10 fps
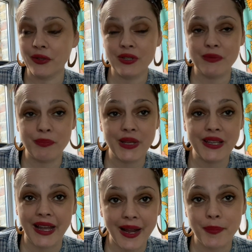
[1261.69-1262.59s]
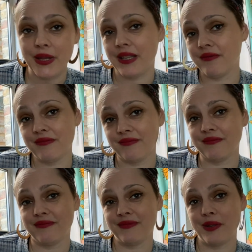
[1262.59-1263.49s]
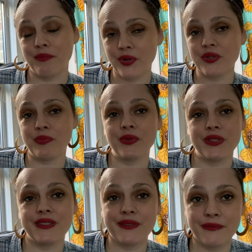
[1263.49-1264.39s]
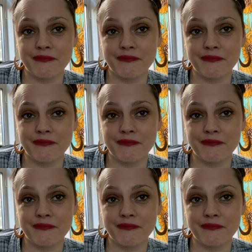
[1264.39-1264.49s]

going to be happy and prosperous.